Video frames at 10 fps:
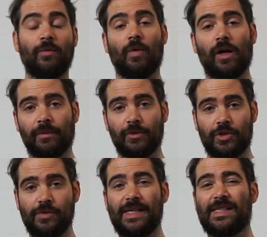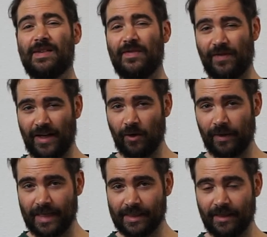Welcome to this video
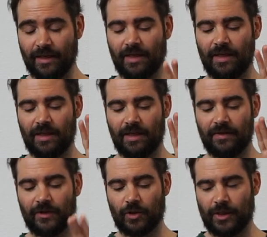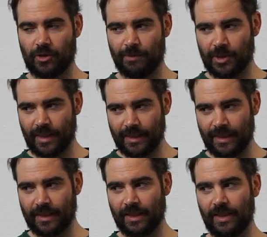lesson of a transcription I
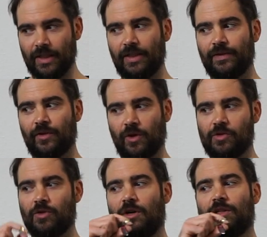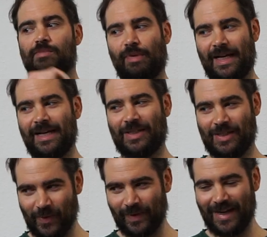did of Earl Scruggs playing
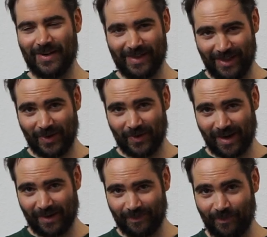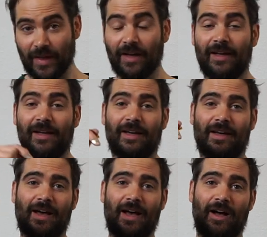Don't Let Your Deal Go Down.
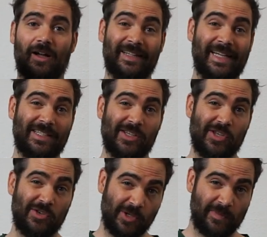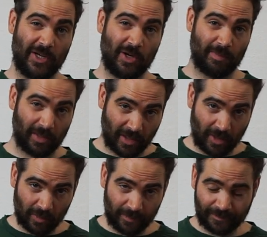I'll link to the YouTube video
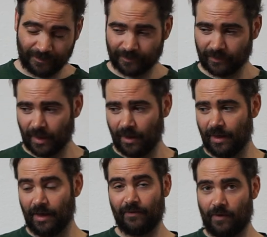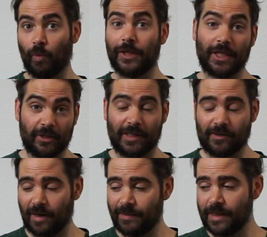below from which I
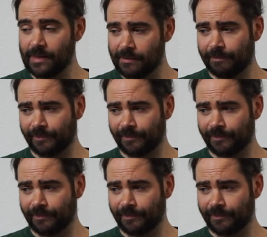transcribed this.